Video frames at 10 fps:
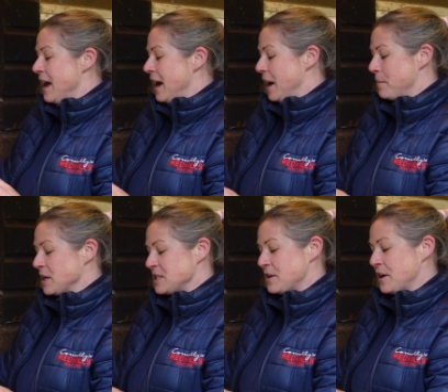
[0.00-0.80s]
I
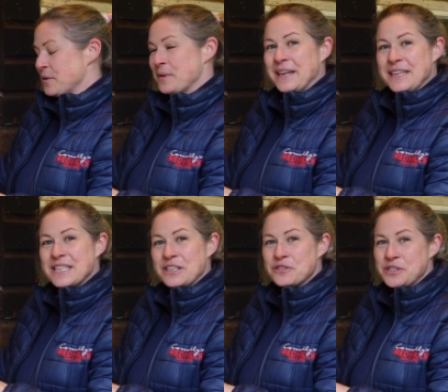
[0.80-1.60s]
don't know that we need
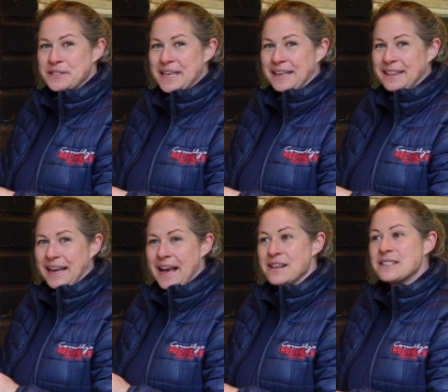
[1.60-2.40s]
to introduce anything
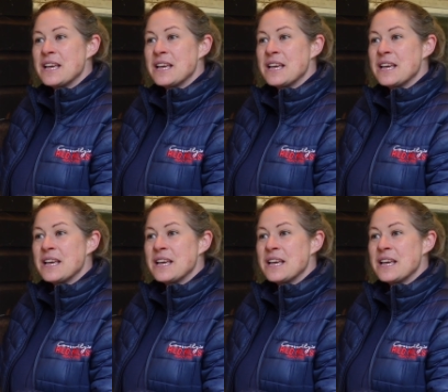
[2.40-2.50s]
else.